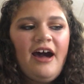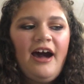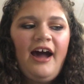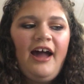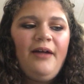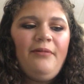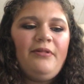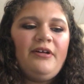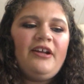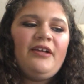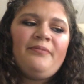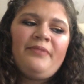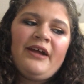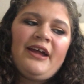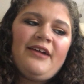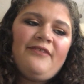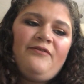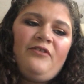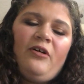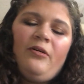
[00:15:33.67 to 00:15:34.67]
I wouldn't
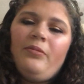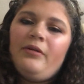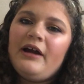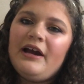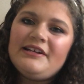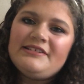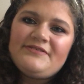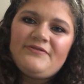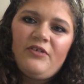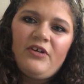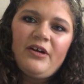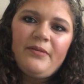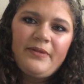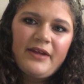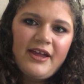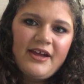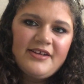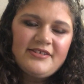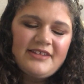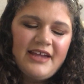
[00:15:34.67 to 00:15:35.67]
pay full price for it
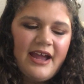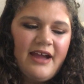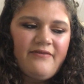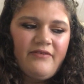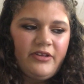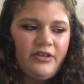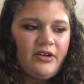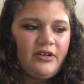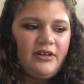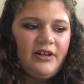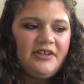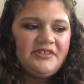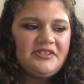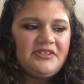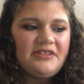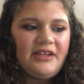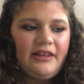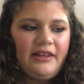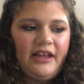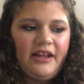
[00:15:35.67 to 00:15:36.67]
because I have other
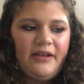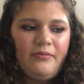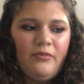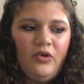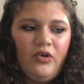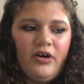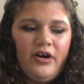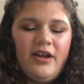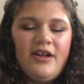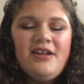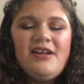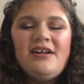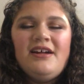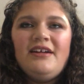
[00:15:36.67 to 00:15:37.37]
glosses I like more.